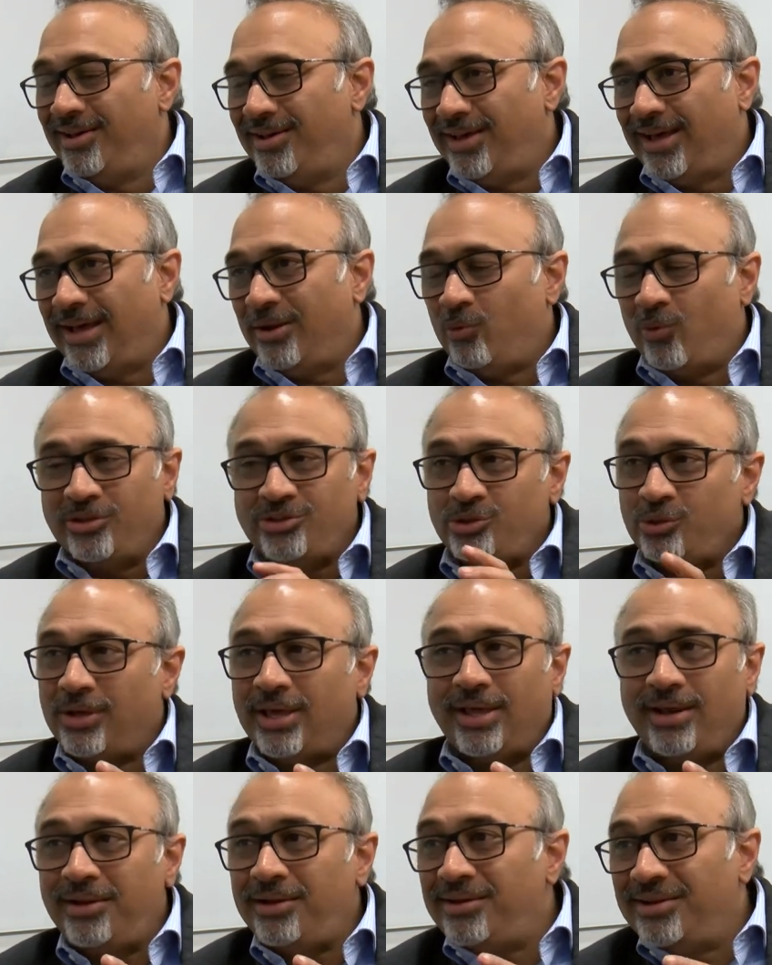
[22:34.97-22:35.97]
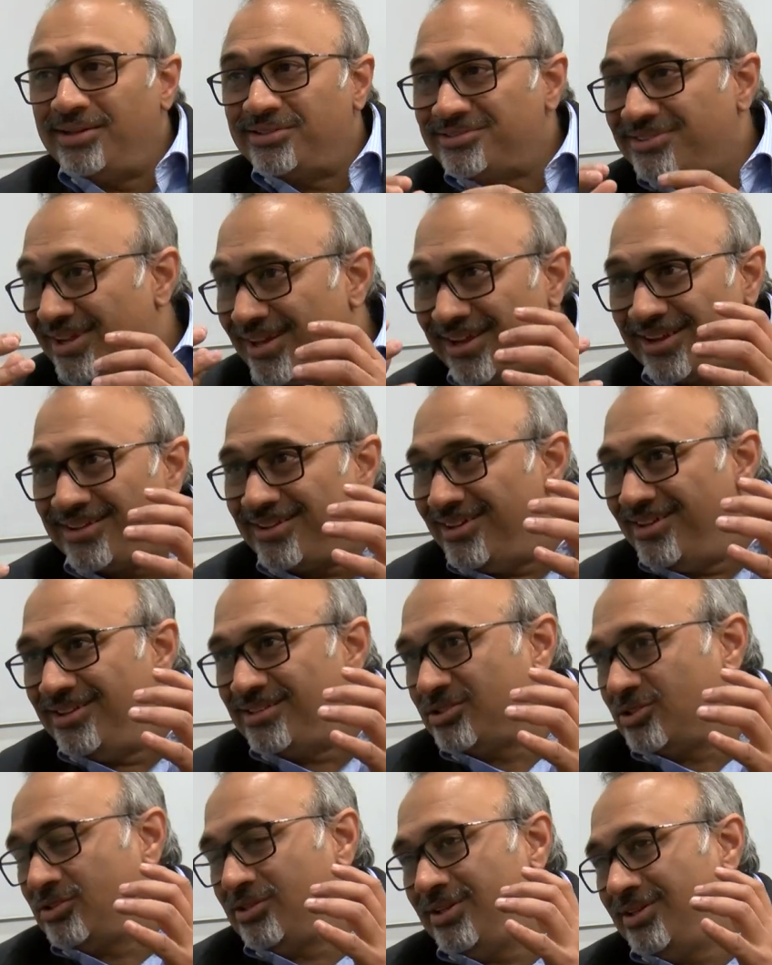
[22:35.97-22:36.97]
And once you get in, it's like
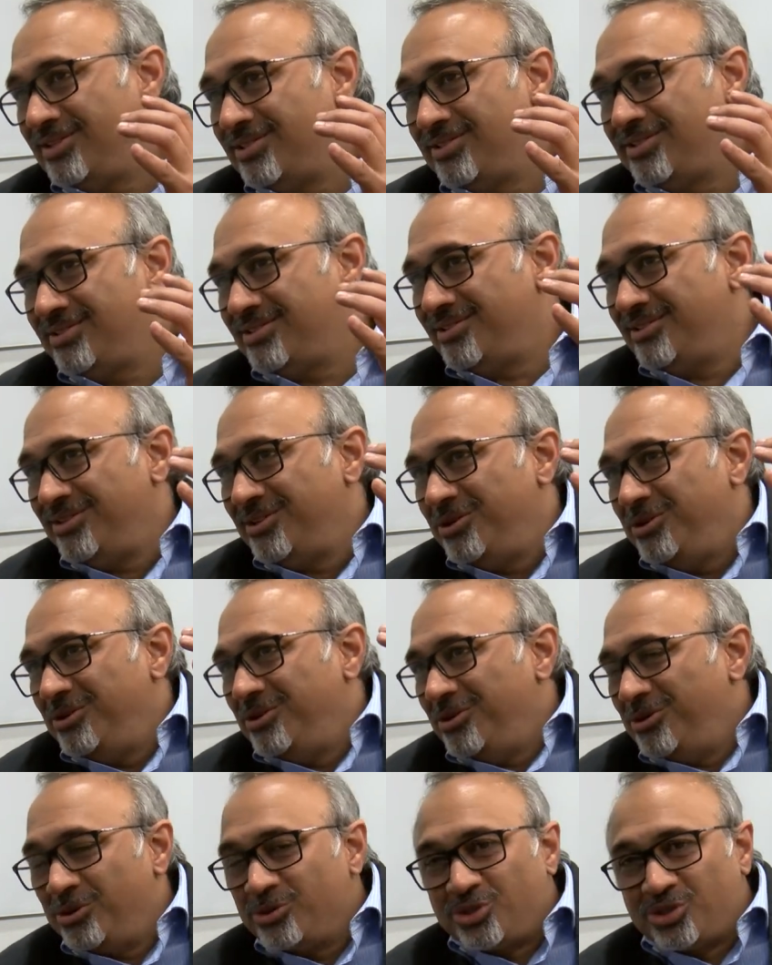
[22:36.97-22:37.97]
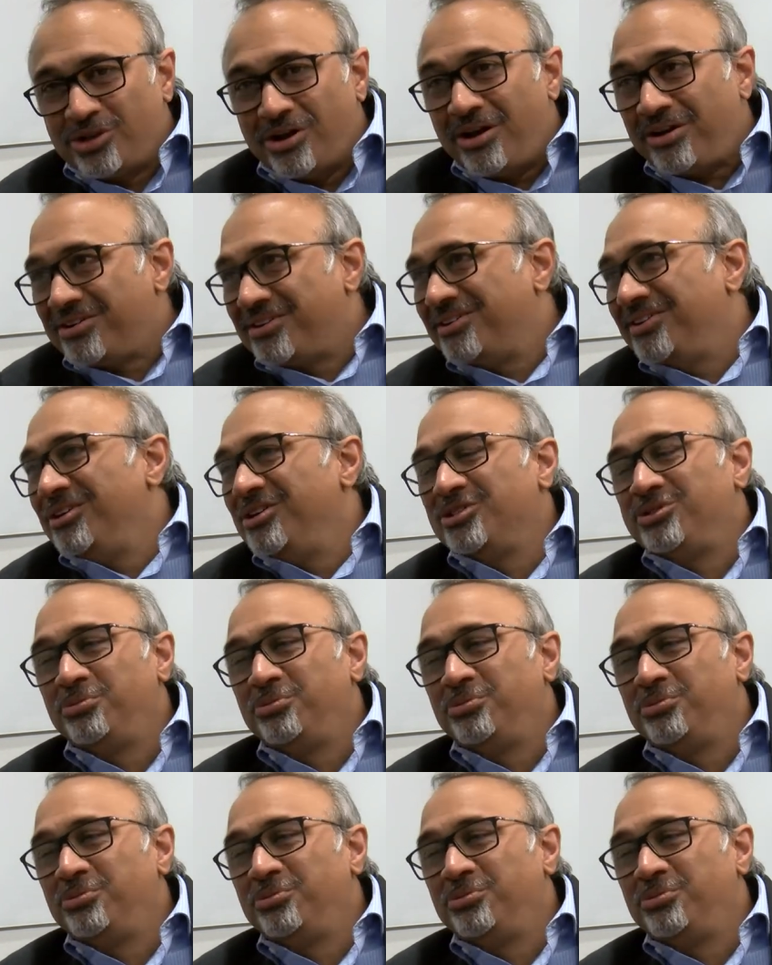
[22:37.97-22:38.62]
you're stuck. It's